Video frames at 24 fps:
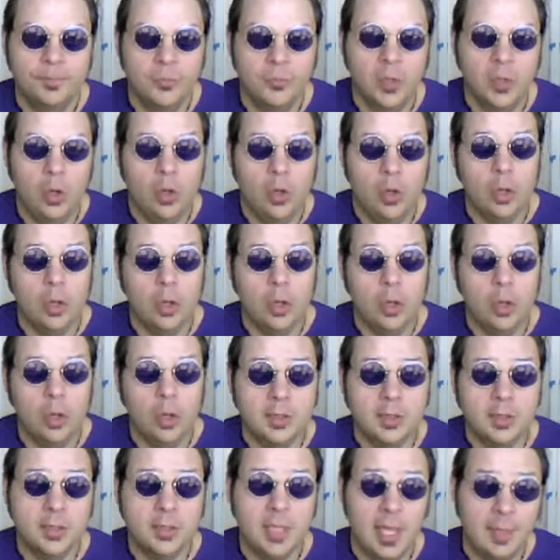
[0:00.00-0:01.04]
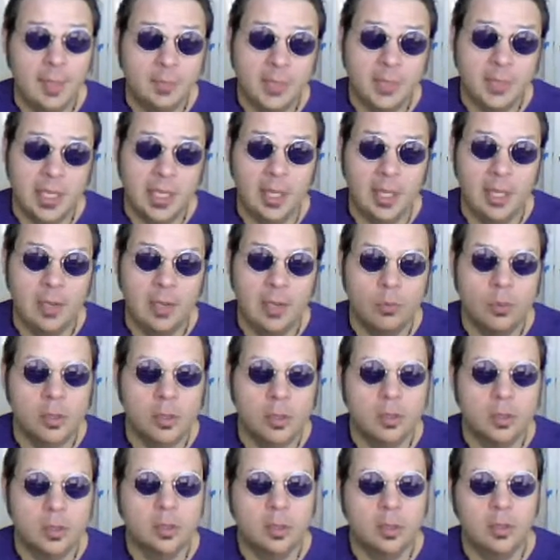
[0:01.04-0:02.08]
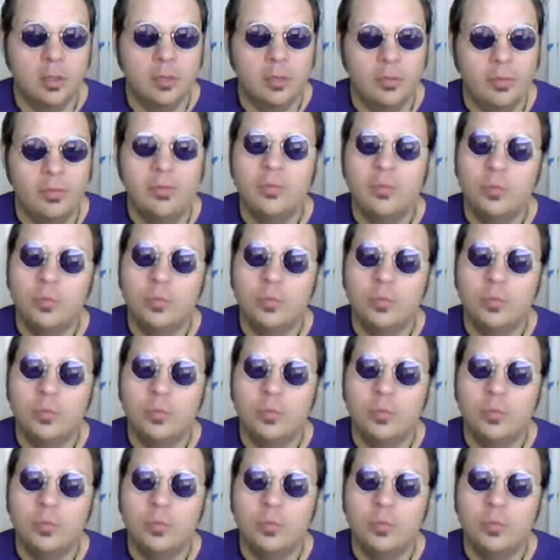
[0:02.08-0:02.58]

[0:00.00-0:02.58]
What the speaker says: Oklahoma escaped out of that one.